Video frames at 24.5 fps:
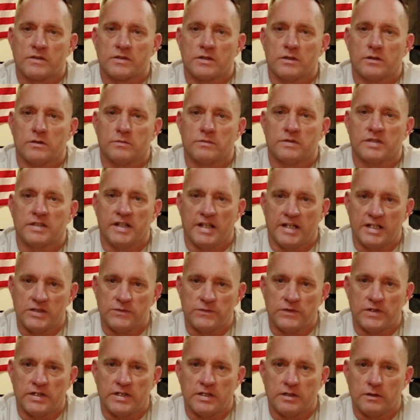So
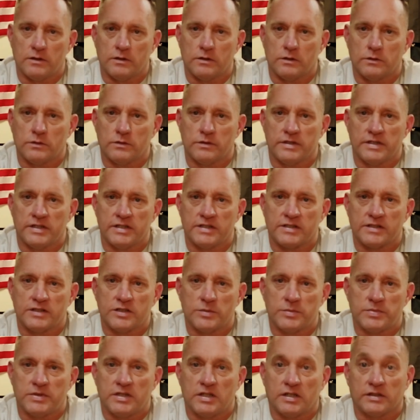today's video is
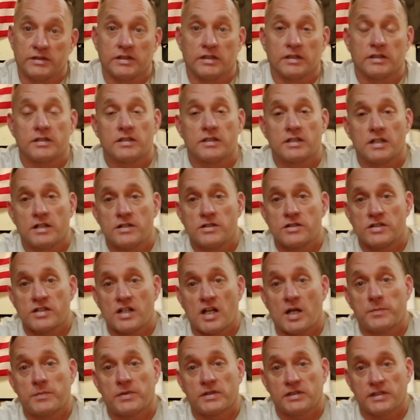going to be on the gun
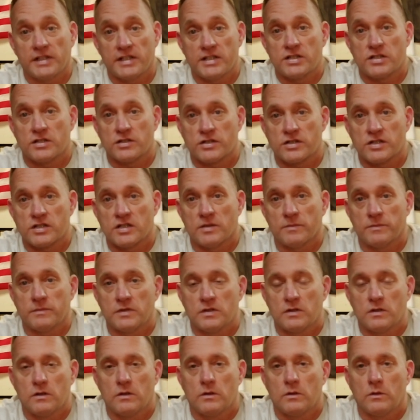shop relationship,
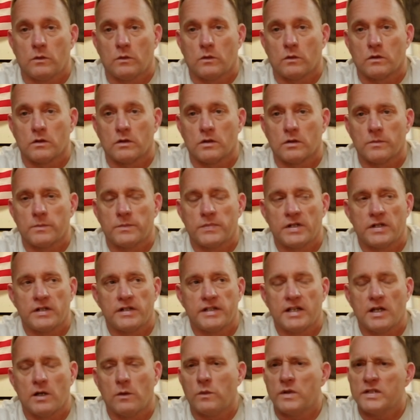or
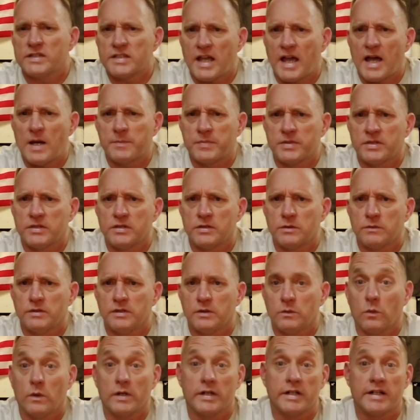better yet, what's happened to
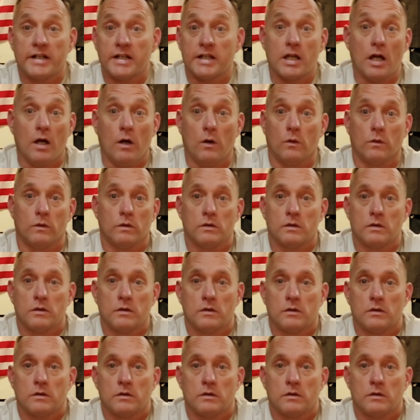it? Where did it go?